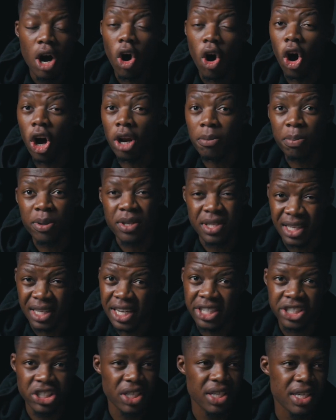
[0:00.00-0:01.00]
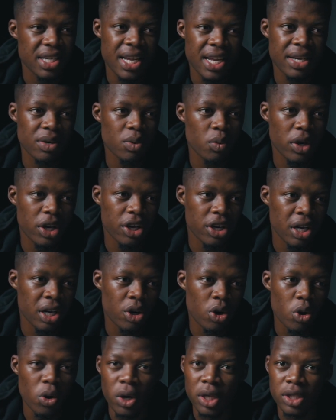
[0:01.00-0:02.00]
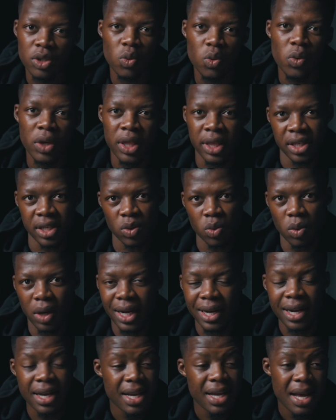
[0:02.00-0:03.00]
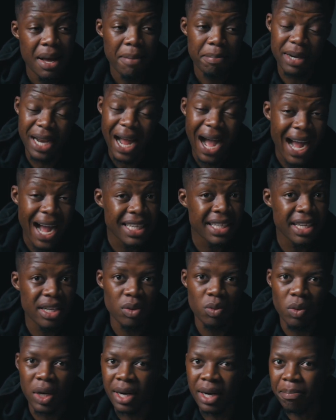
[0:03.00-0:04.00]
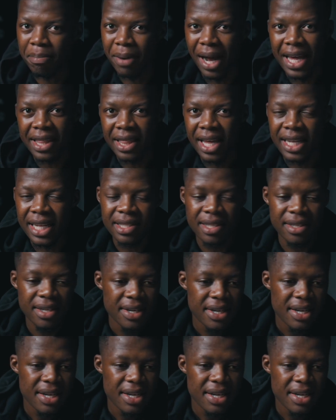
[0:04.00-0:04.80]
odd possession, and we're gonna go on to win this one. But I didn't want to buy that.